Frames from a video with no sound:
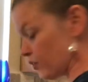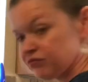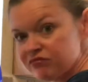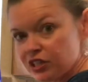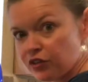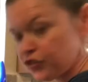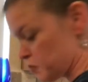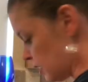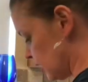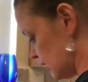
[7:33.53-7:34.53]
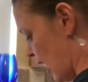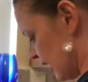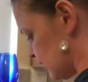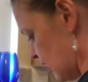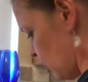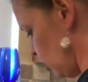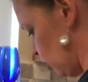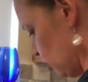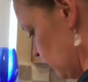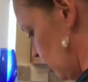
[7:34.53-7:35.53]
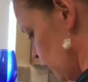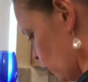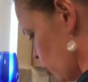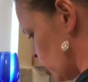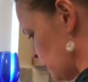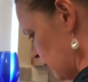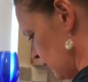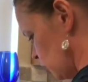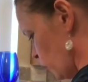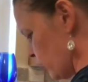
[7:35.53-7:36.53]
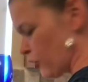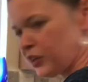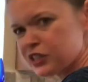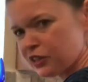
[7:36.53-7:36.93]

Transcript: a few minutes, and I can tell they're crispy. It's weird.